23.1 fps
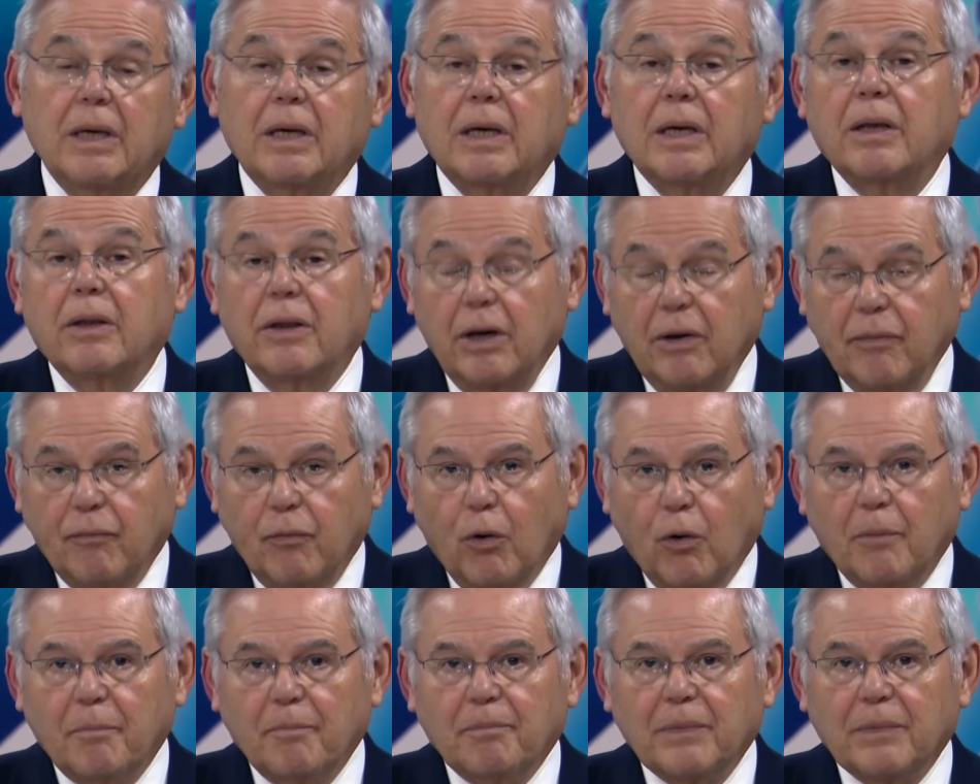
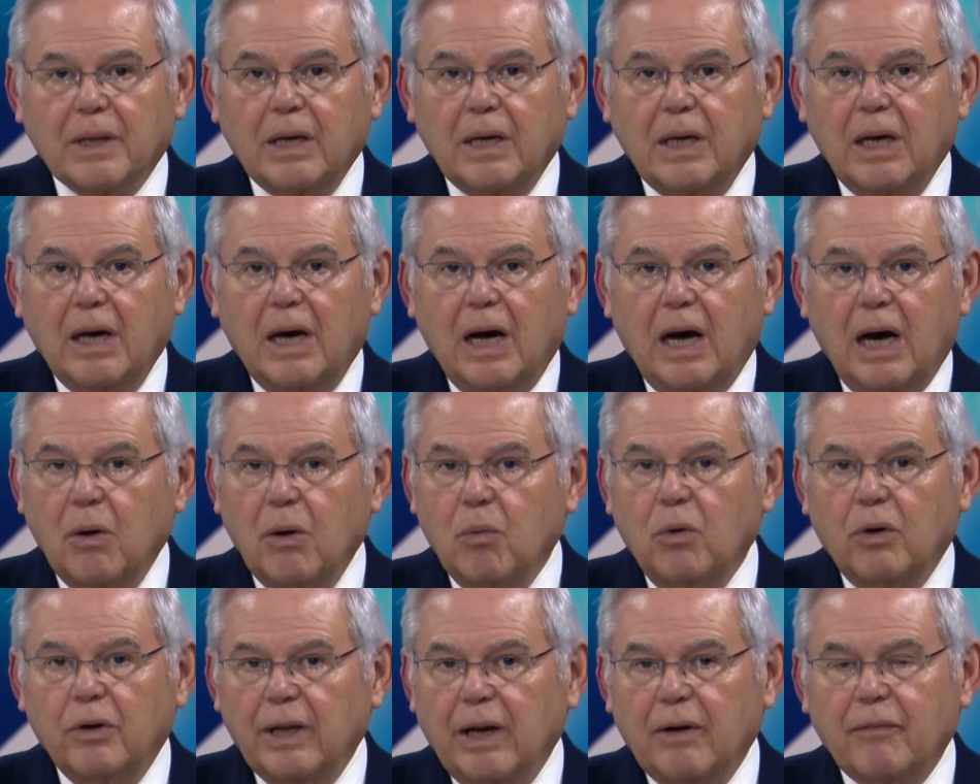Therefore, I
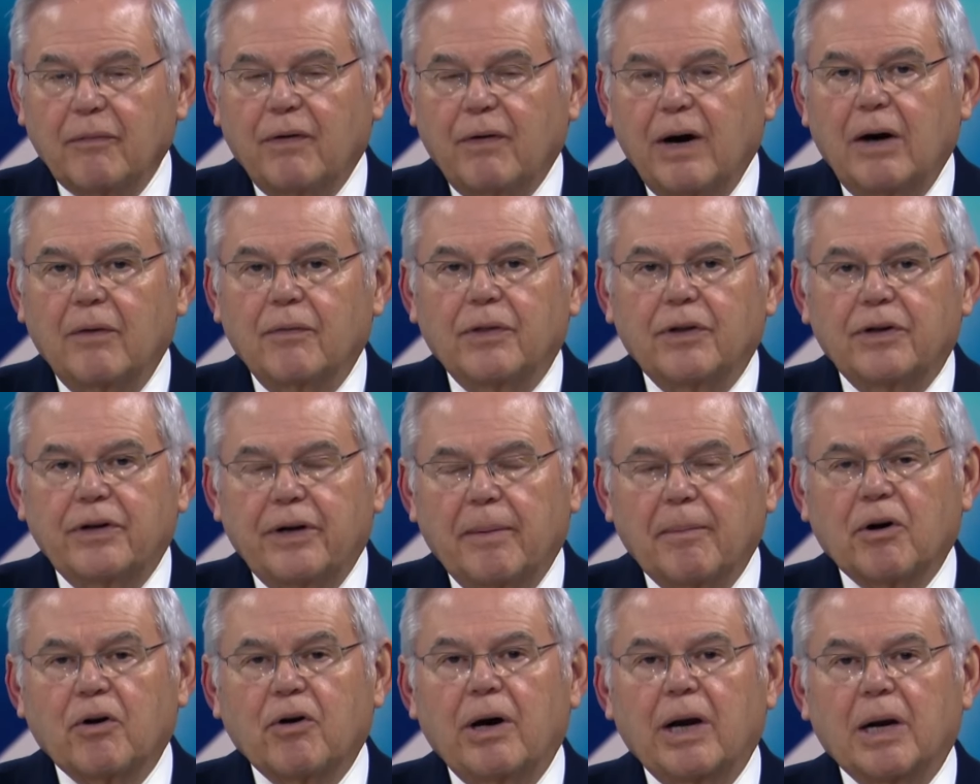will not file for the
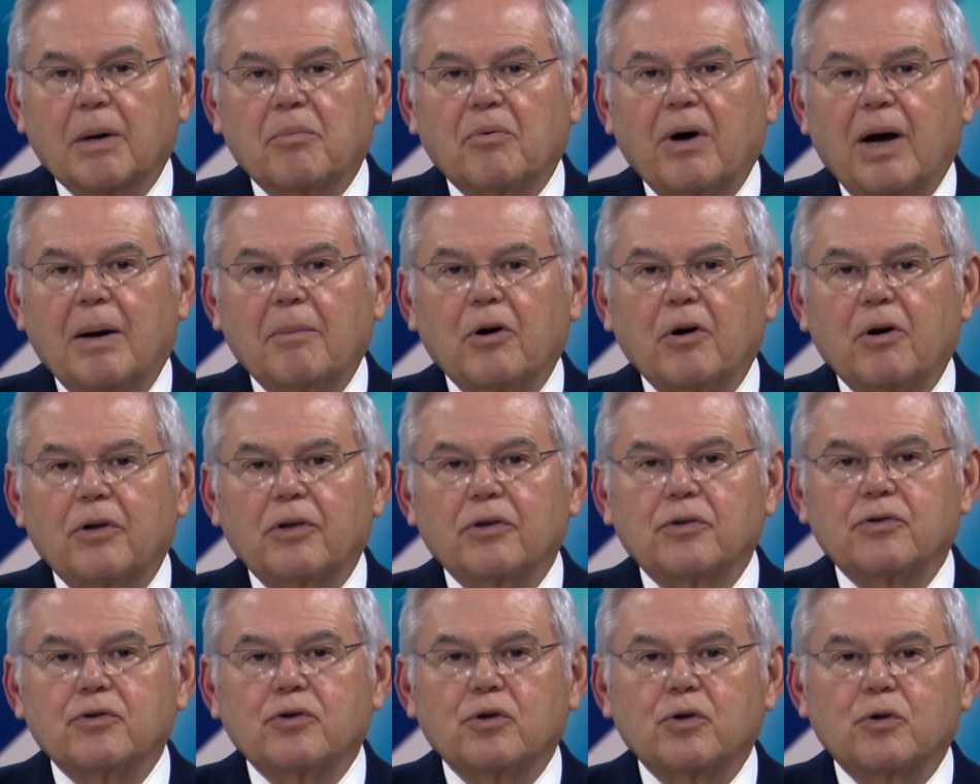Democratic primary
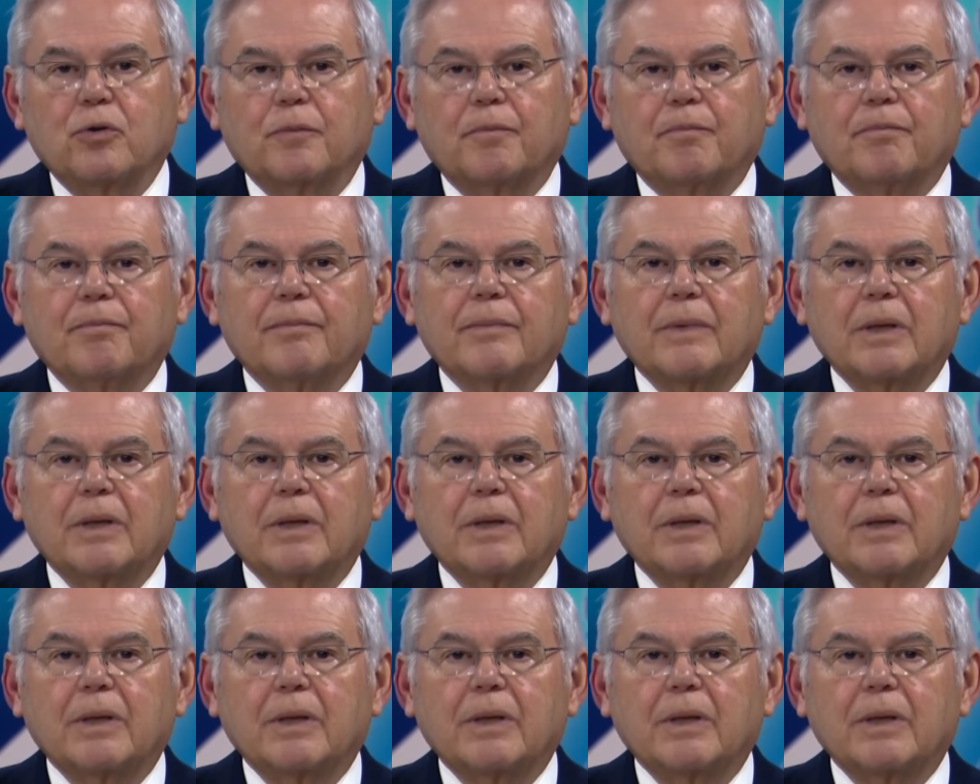this June.